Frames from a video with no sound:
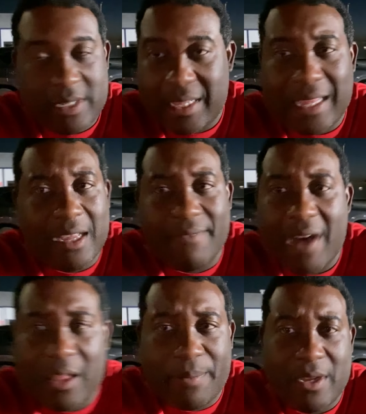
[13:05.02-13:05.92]
Cause they love
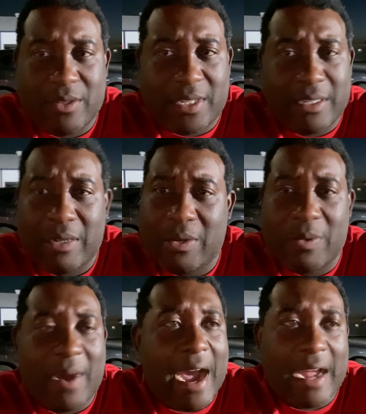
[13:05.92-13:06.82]
jalapenos here. I don't know
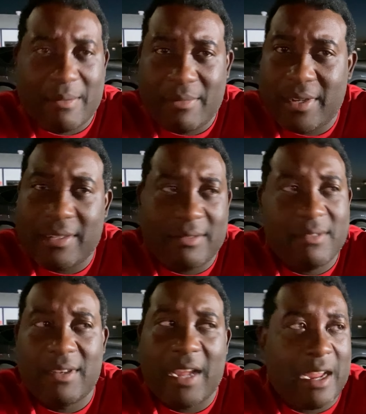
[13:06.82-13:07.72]
why,
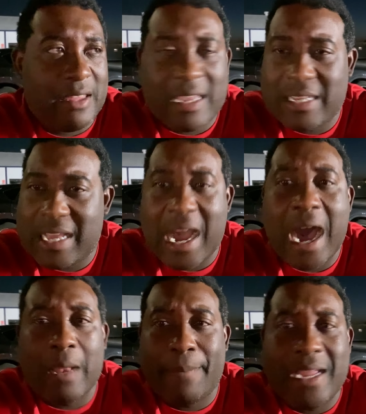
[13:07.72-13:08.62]
but everything got
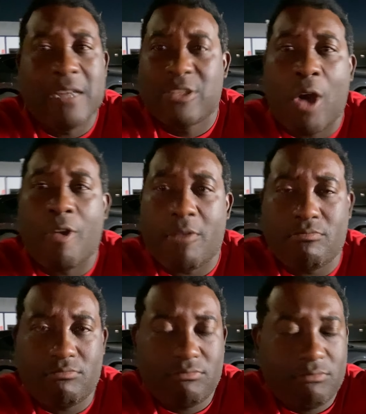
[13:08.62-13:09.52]
jalapenos on
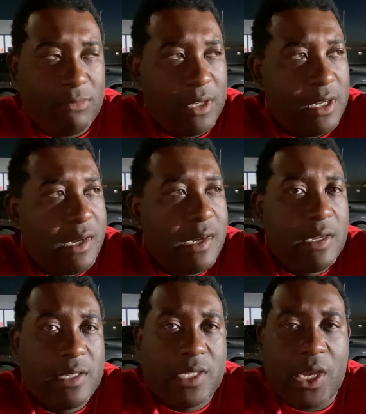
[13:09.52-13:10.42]

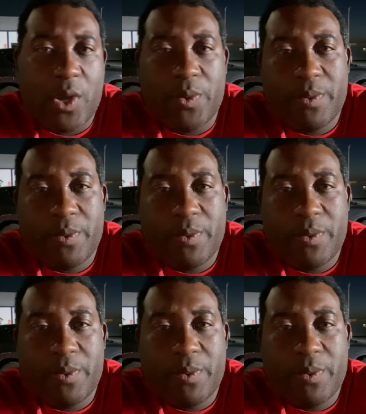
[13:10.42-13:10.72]
it. So